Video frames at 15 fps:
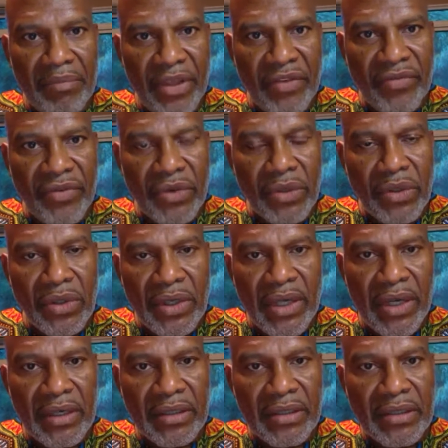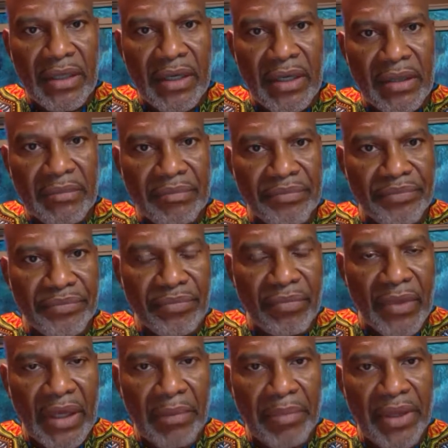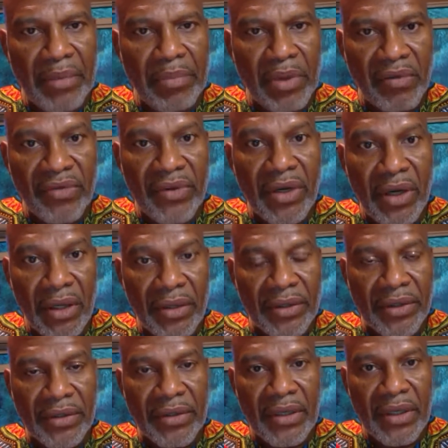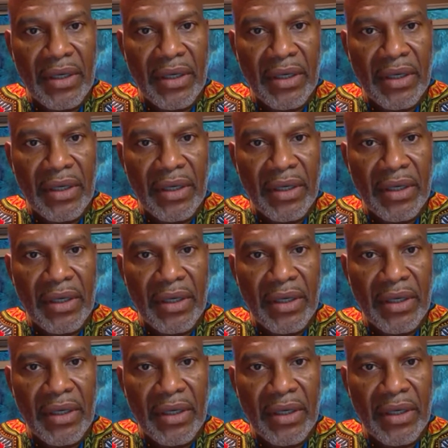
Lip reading: if you look at people of color,